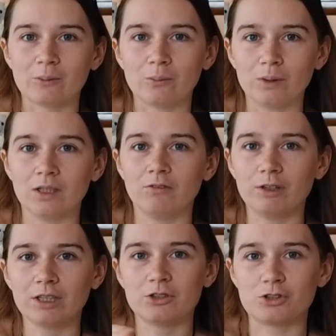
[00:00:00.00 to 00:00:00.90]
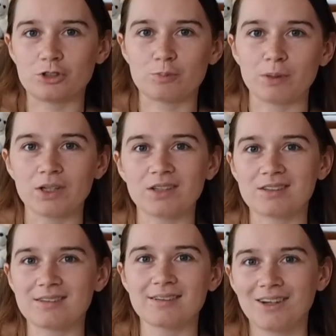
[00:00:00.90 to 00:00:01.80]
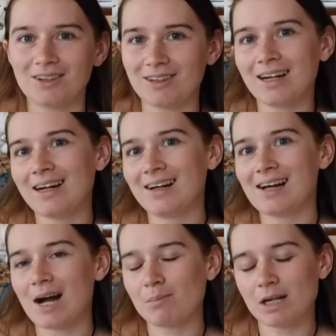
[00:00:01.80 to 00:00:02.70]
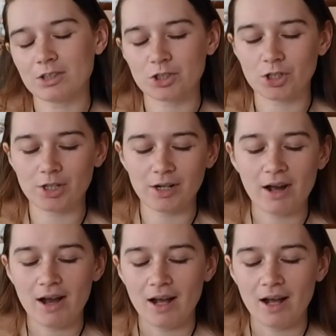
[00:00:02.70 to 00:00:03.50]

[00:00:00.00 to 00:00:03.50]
when the village dispersed or not. I'm not sure.